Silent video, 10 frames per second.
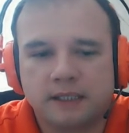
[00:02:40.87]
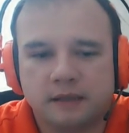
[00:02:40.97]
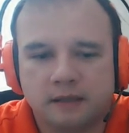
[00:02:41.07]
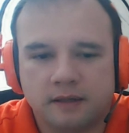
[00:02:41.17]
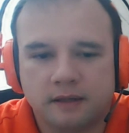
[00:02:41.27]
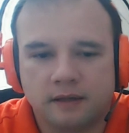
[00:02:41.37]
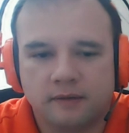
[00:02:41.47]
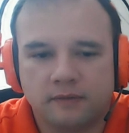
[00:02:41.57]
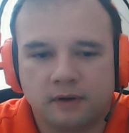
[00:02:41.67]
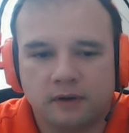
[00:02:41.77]

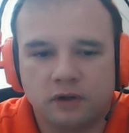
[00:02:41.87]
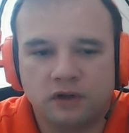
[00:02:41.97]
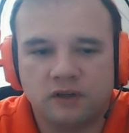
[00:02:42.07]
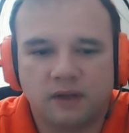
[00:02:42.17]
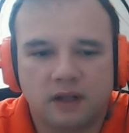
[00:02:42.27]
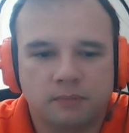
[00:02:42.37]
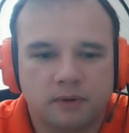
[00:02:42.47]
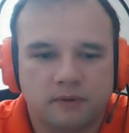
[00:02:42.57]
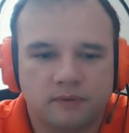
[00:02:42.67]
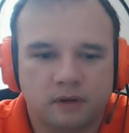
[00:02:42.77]
a new
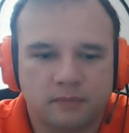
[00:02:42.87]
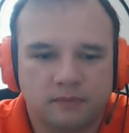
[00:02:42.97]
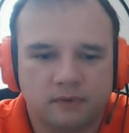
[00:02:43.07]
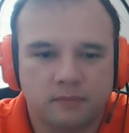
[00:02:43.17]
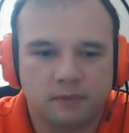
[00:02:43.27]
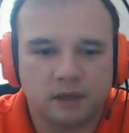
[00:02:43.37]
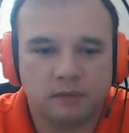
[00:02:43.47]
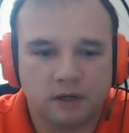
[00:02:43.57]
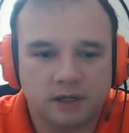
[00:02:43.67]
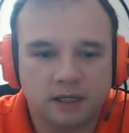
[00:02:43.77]
developer from the
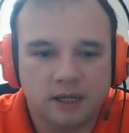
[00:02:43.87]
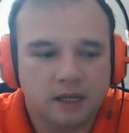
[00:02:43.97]
community